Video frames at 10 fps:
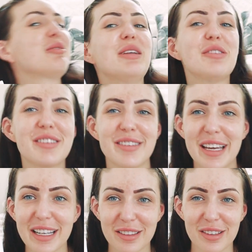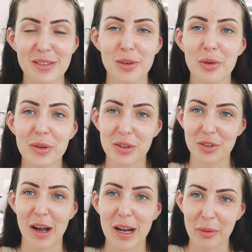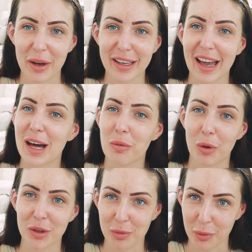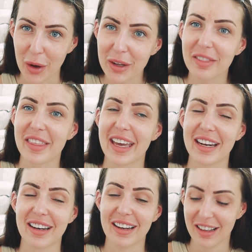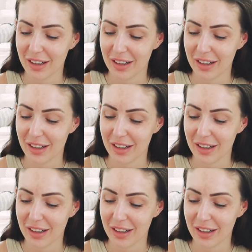when you're standing in the store and you're trying to work out what's what, then